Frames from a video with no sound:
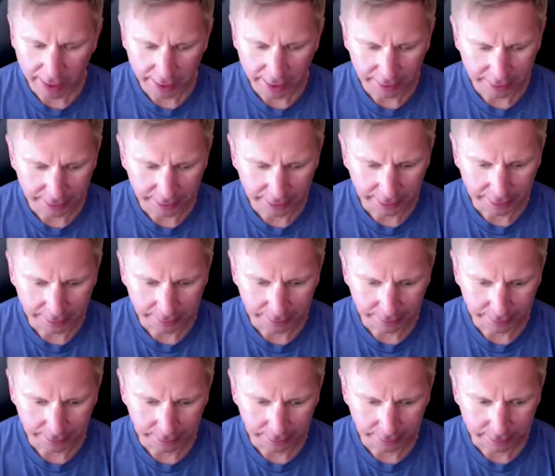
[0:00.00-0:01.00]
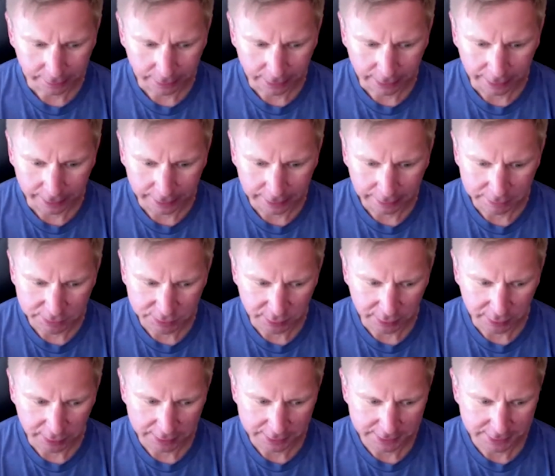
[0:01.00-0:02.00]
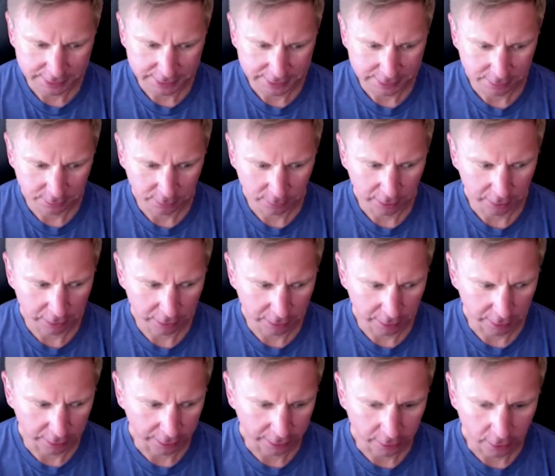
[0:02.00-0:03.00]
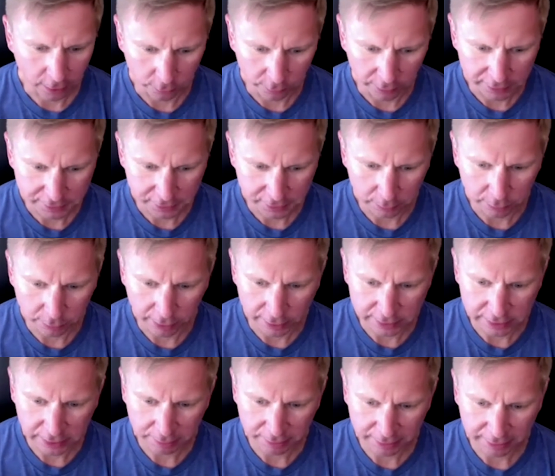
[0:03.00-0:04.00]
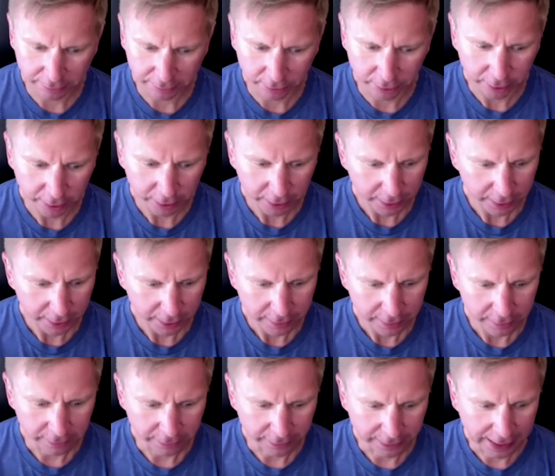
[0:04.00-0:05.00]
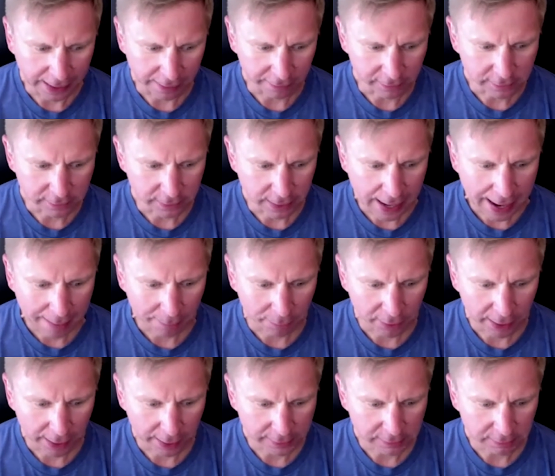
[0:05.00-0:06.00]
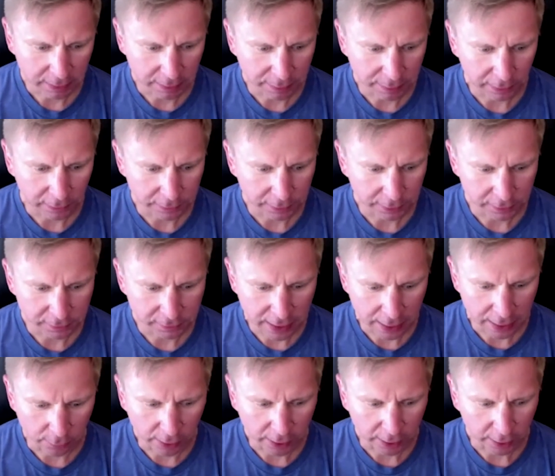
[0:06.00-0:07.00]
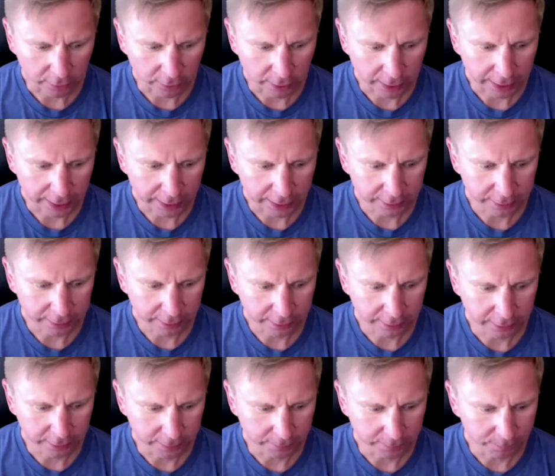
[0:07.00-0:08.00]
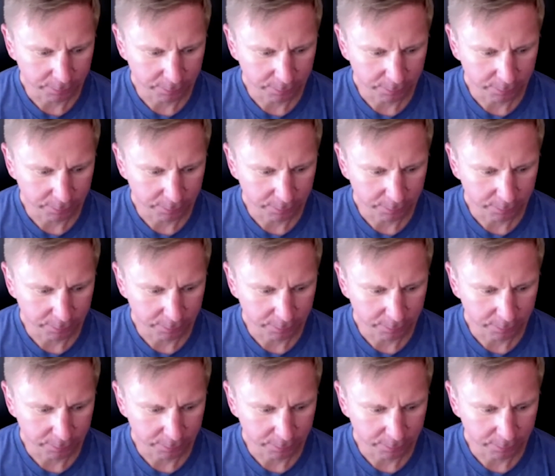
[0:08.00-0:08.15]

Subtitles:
had a client come to us with, I call it rescue project, but they were like, yeah, this app, we had somebody build it. It's not working right. The